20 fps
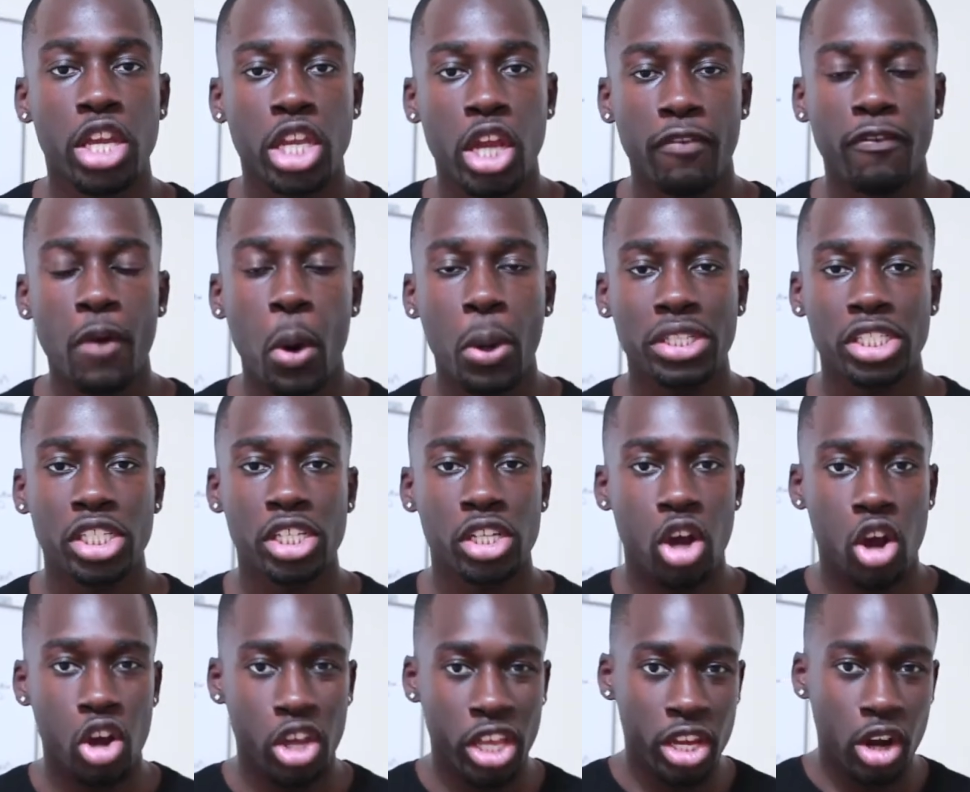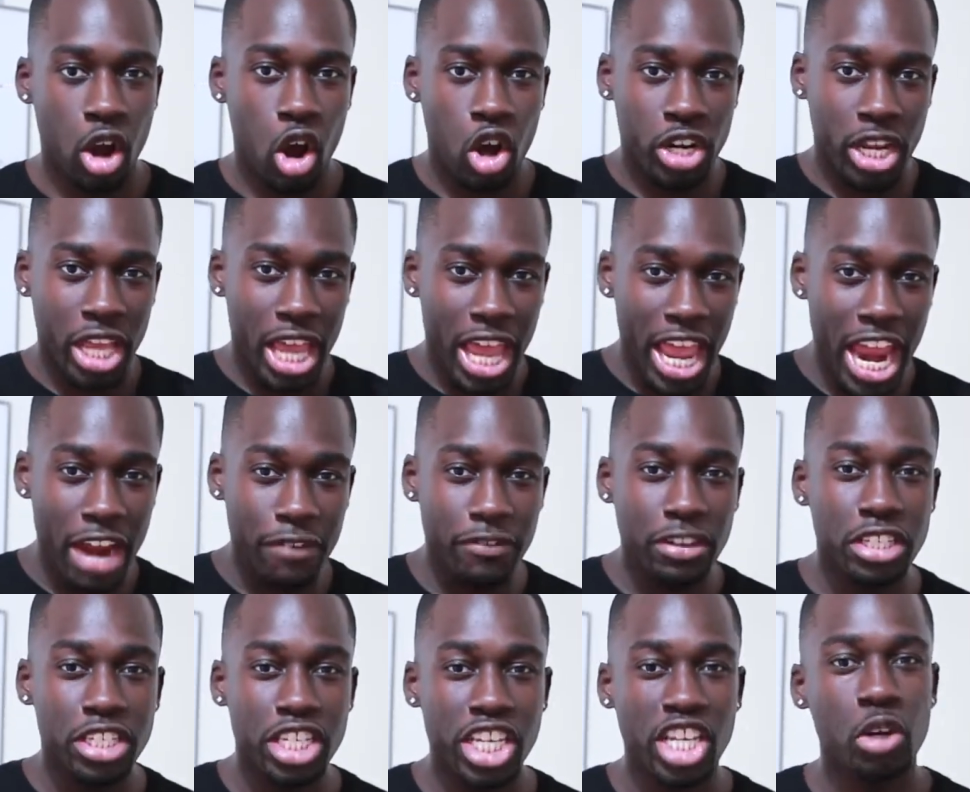You're focusing in on
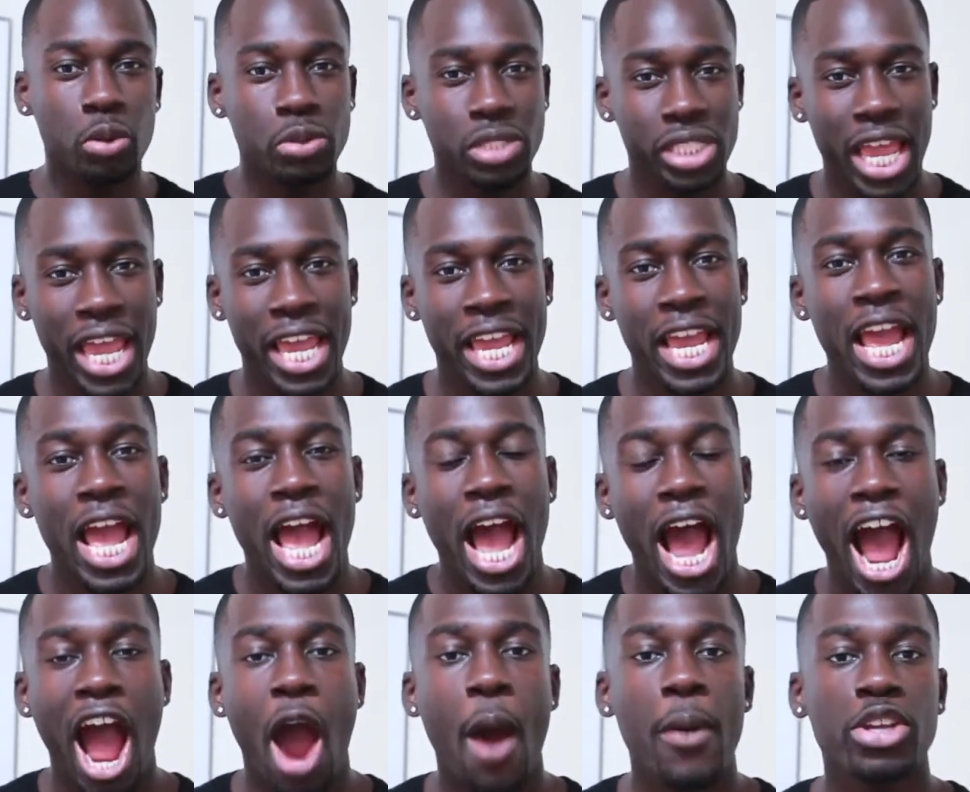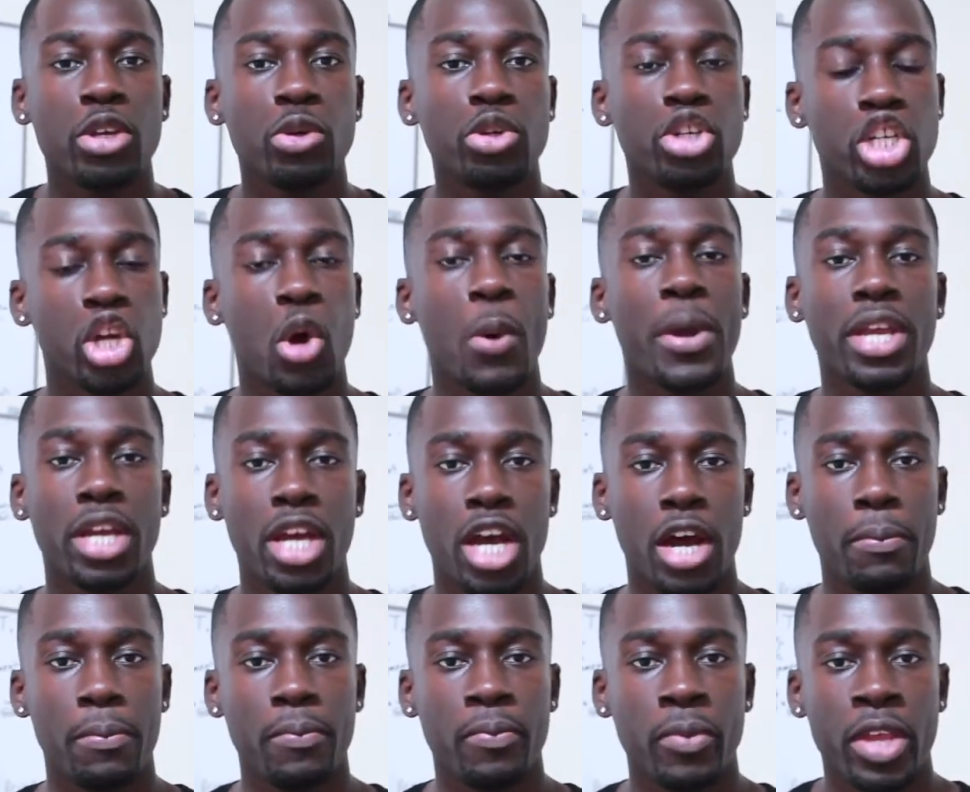every single day, how are you showing
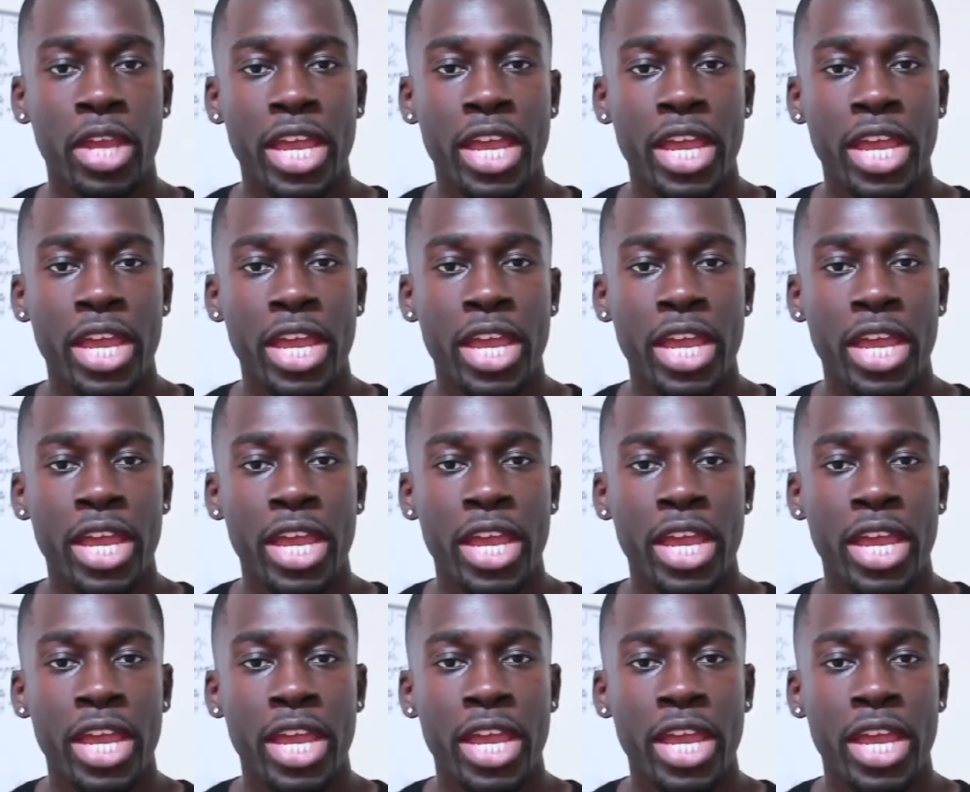up?